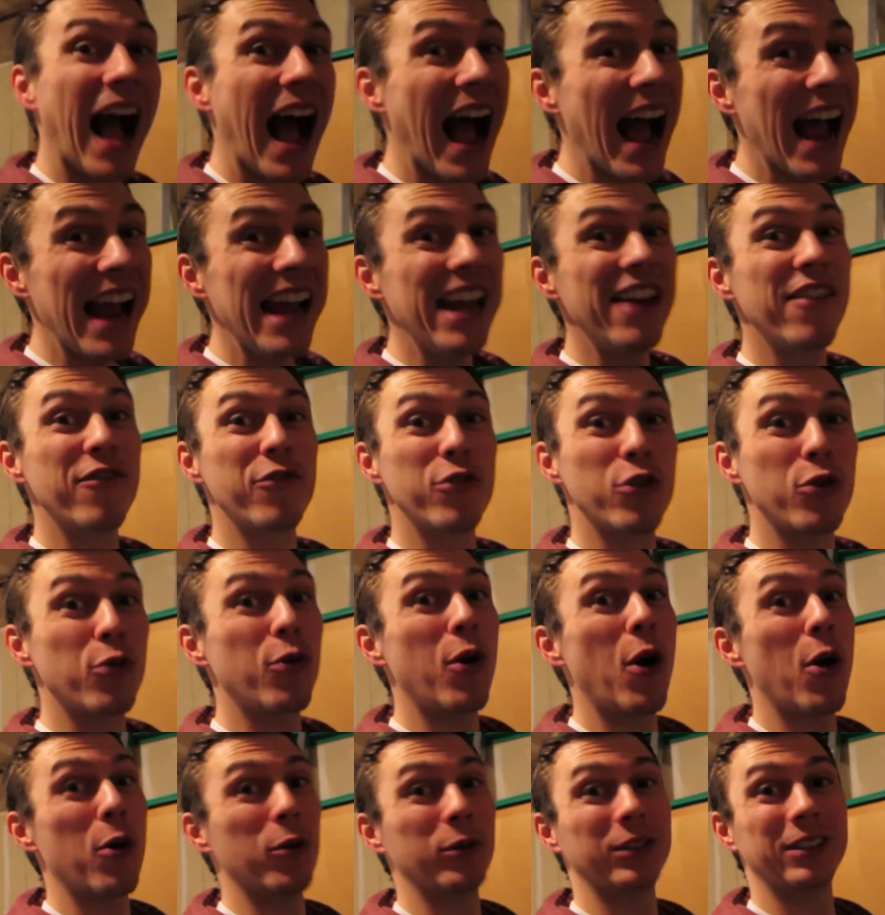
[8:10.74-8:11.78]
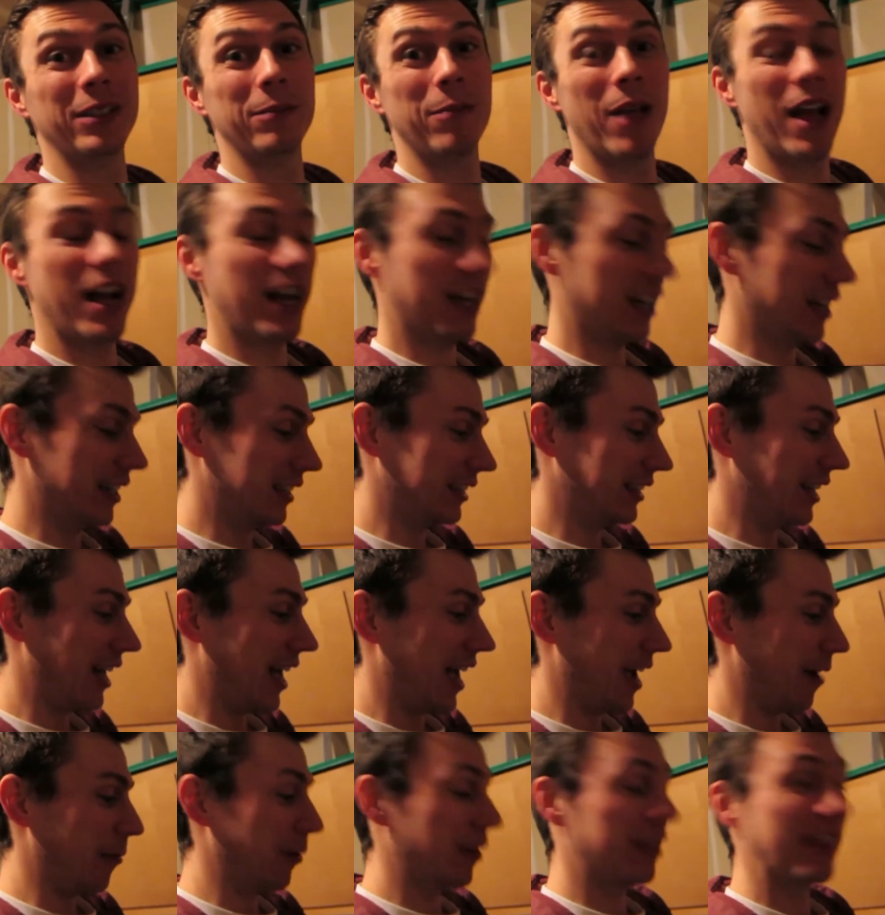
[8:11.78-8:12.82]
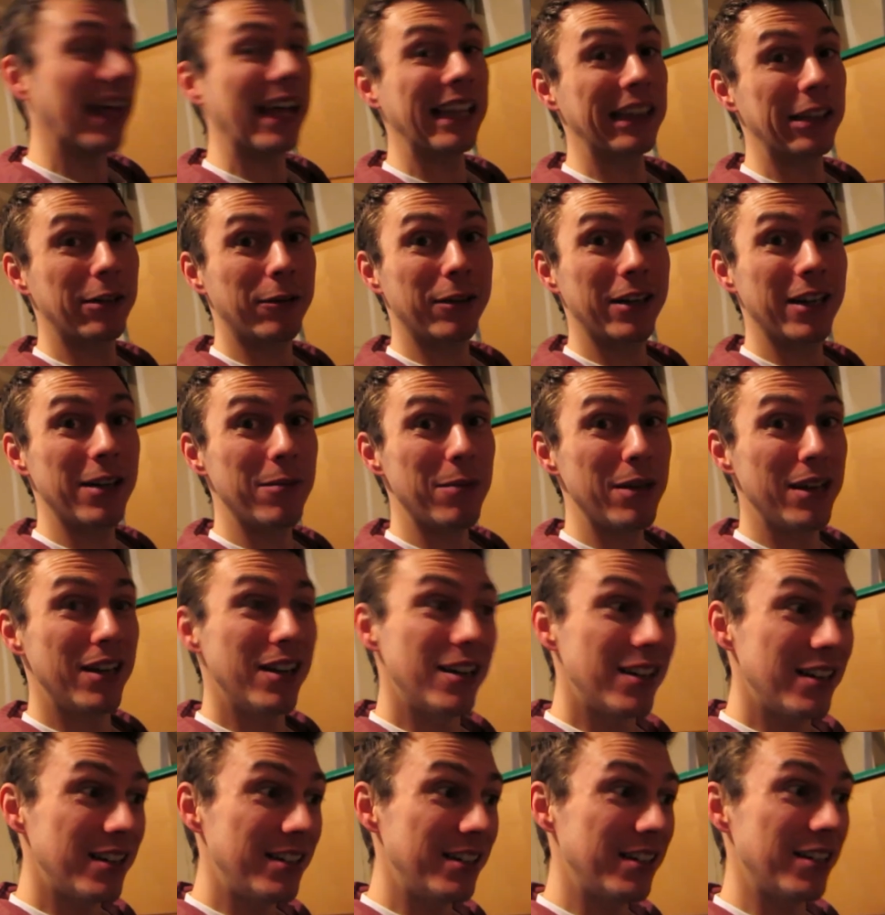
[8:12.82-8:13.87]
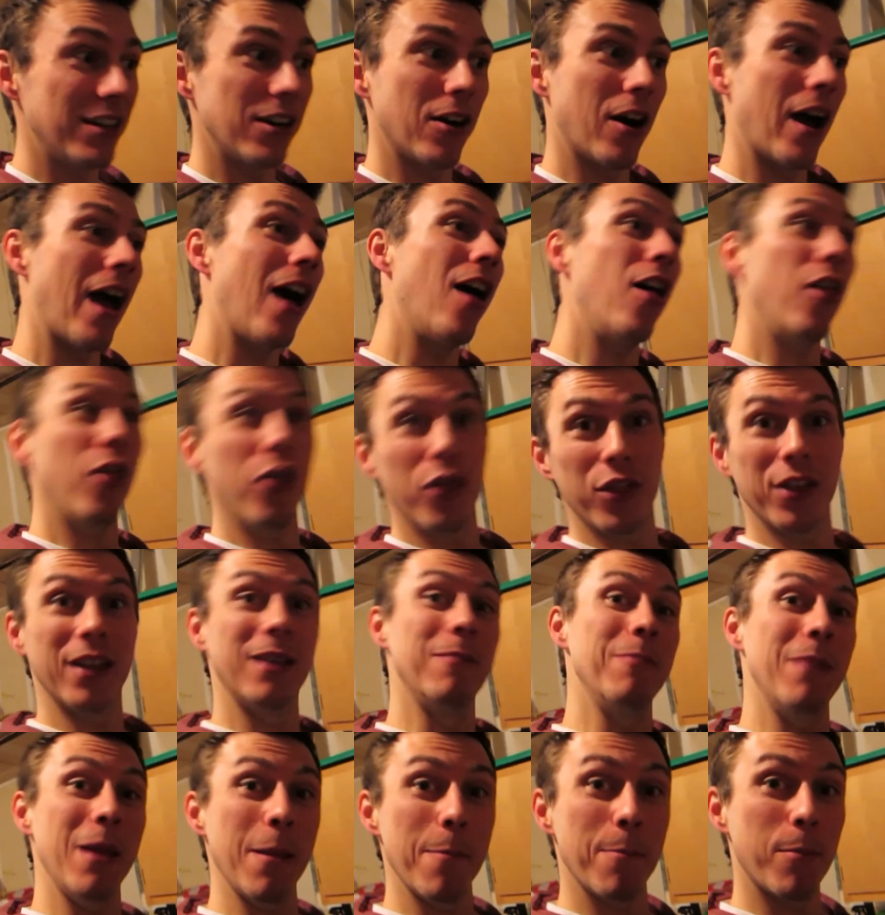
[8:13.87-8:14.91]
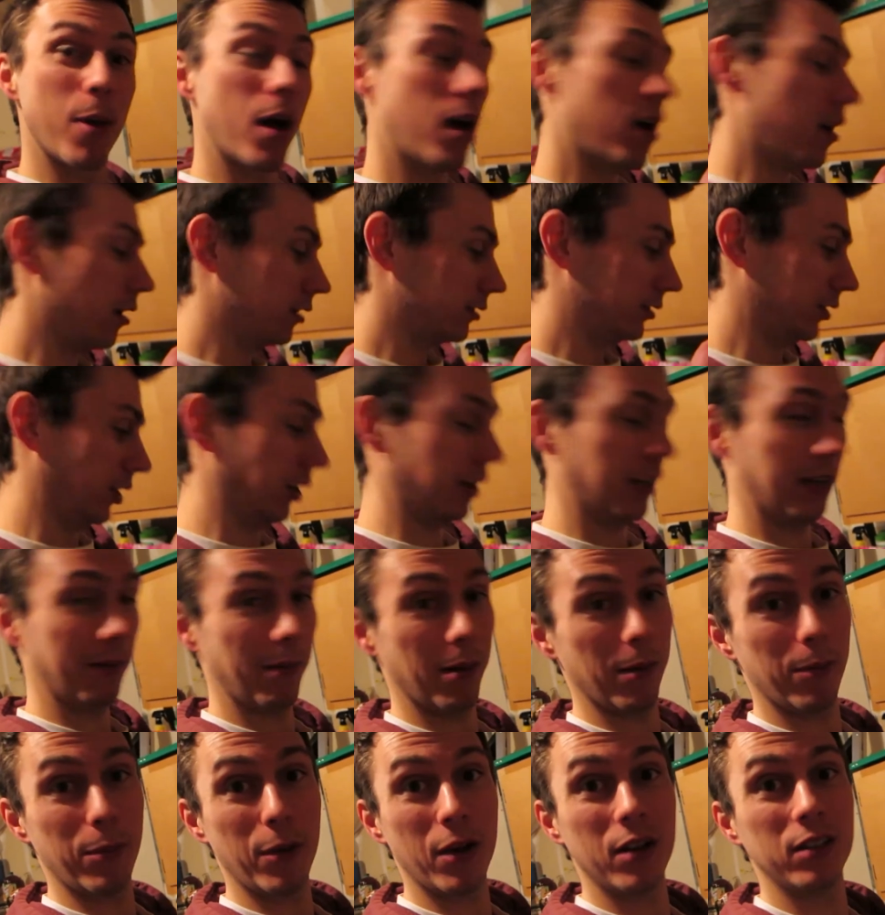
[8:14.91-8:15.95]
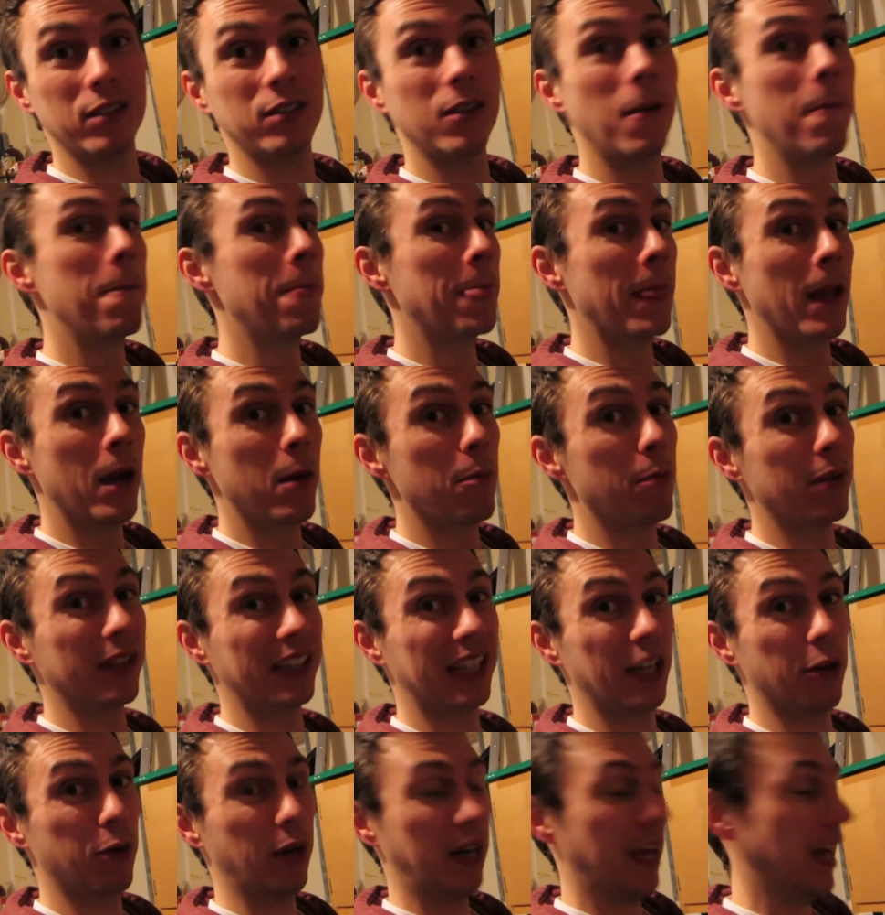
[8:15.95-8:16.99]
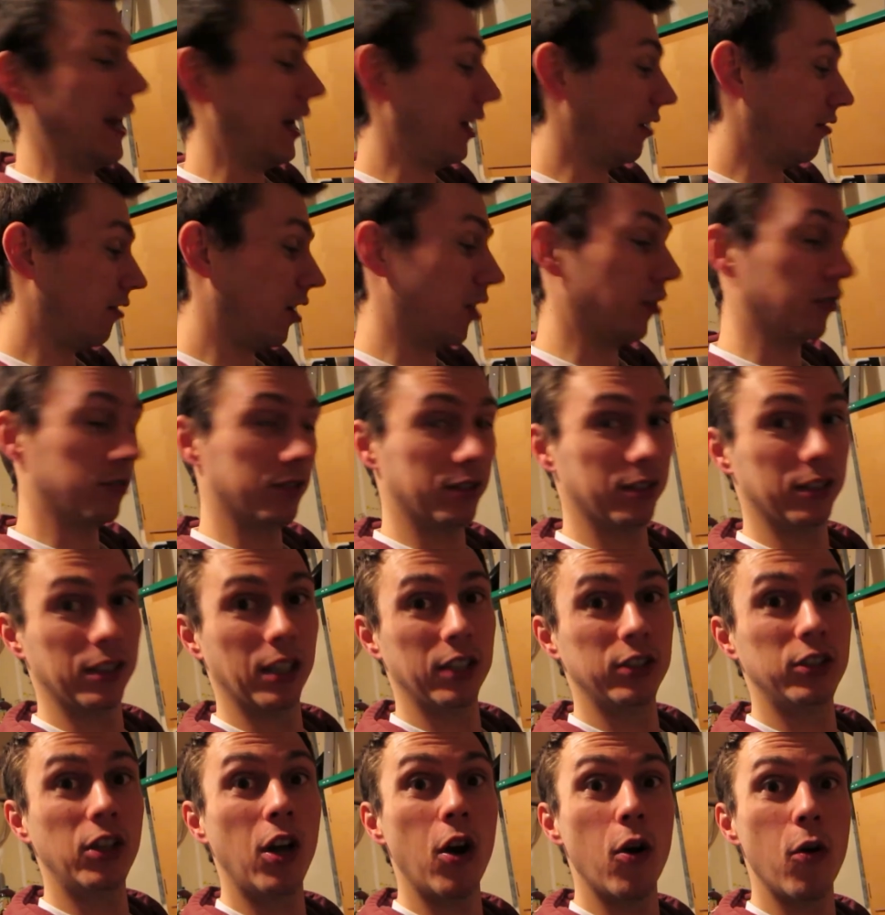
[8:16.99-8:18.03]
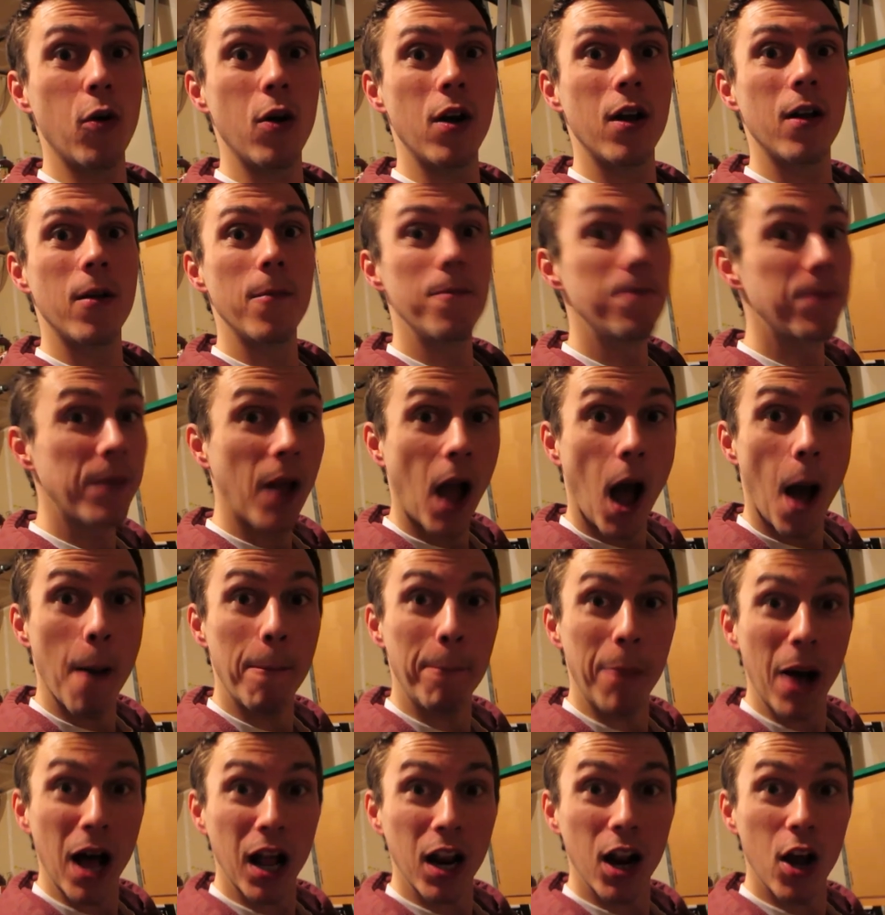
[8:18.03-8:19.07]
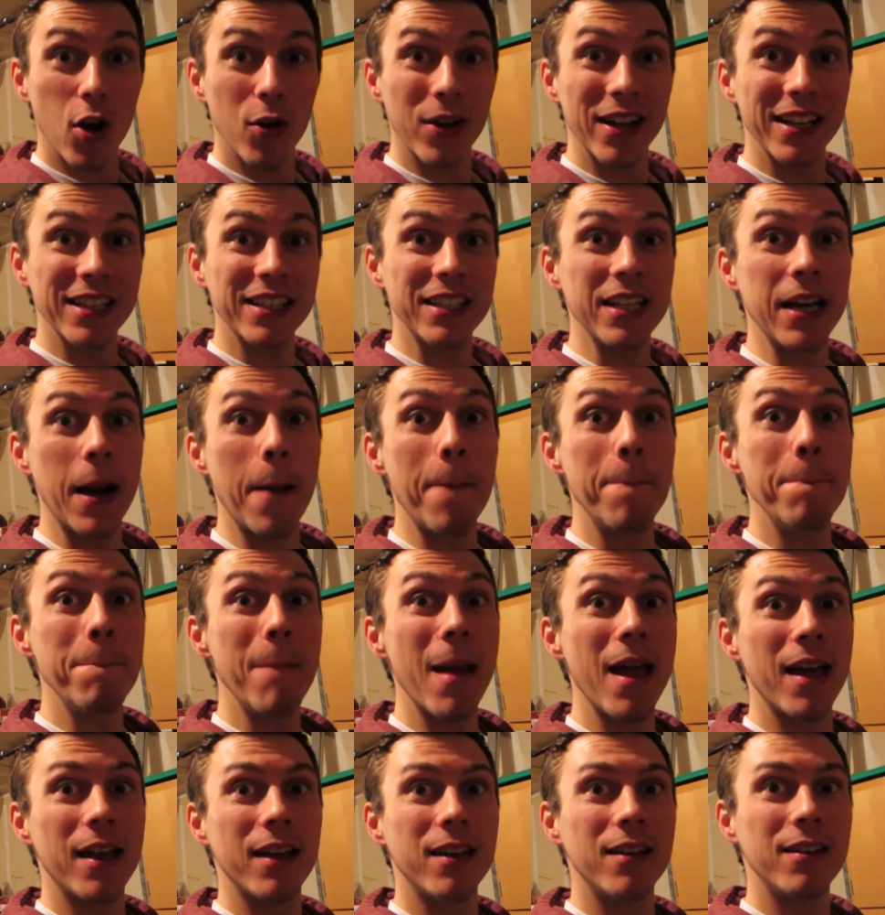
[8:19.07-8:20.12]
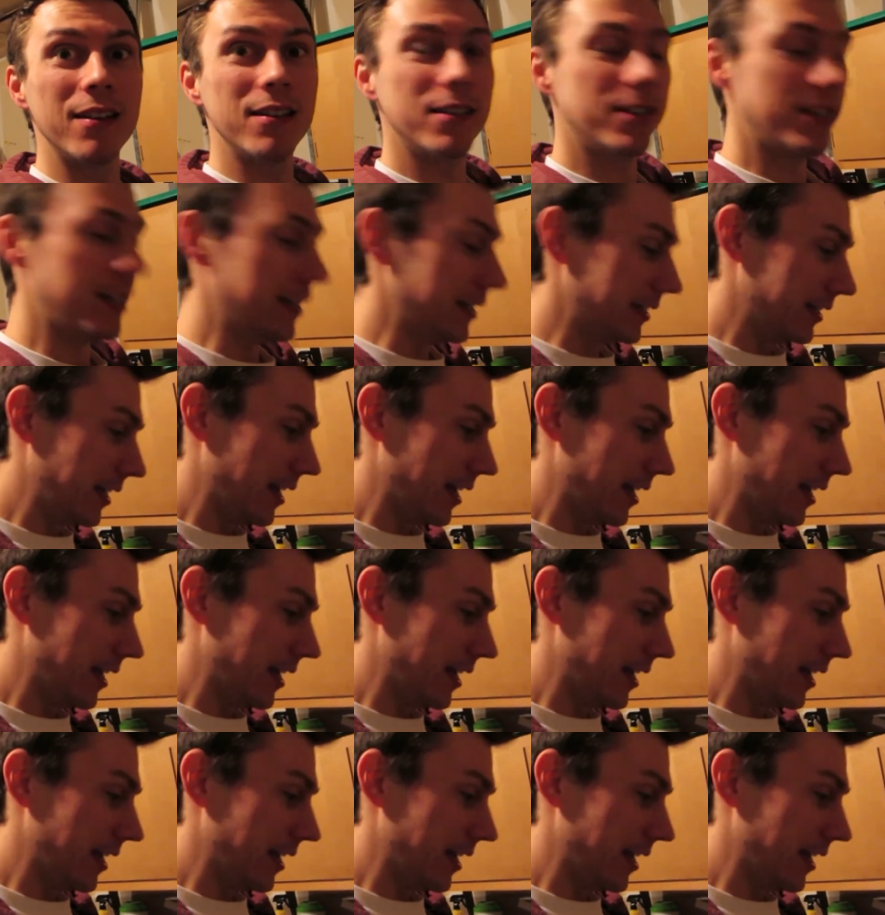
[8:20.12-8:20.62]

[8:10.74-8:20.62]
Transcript: kind of gross, I'm not gonna lie. We thought they were gonna be good, you know, healthy meatballs, turkey meatballs, but they were kind of gross. So Apollo gets an amazing